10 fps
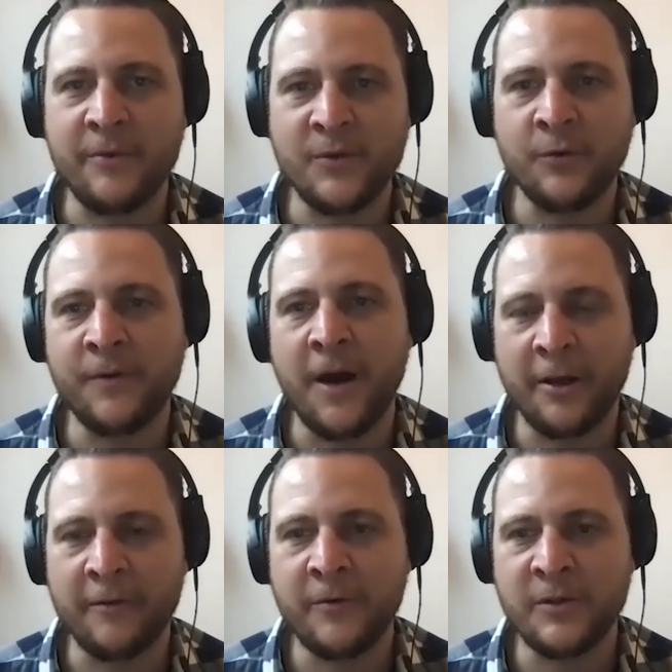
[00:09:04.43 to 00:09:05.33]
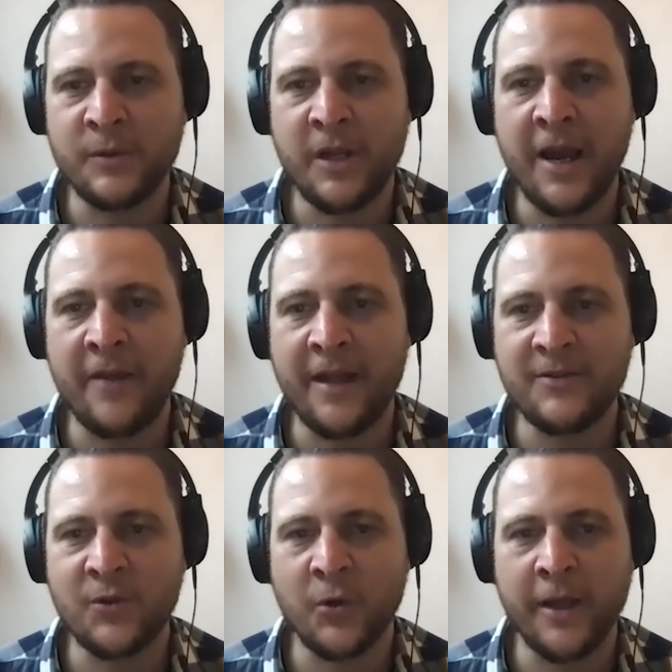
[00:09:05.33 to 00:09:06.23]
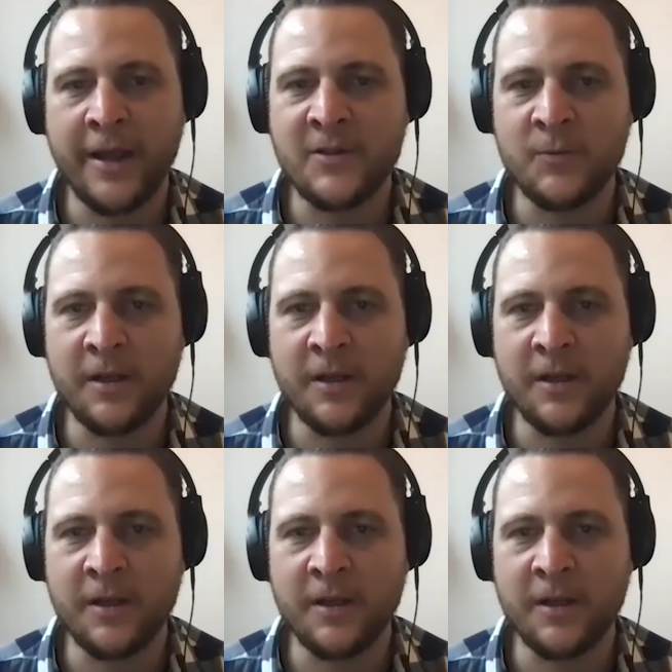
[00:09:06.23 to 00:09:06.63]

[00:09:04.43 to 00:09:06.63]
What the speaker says: It was all fine, and of course we know how that story ends.